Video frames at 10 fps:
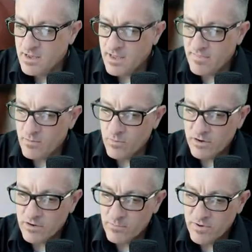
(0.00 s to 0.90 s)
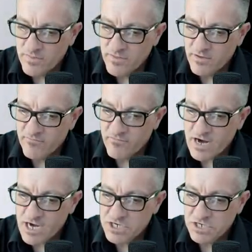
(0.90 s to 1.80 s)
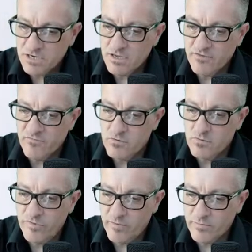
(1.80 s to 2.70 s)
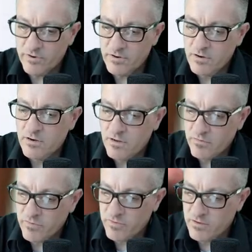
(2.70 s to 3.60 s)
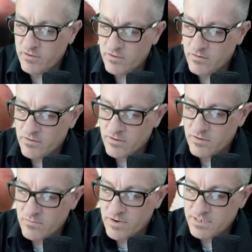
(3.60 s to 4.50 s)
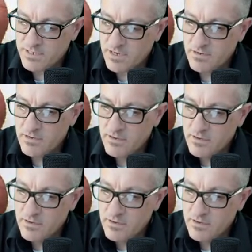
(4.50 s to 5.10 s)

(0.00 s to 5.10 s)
and then we're going to put the fraction of a whole number on the right side.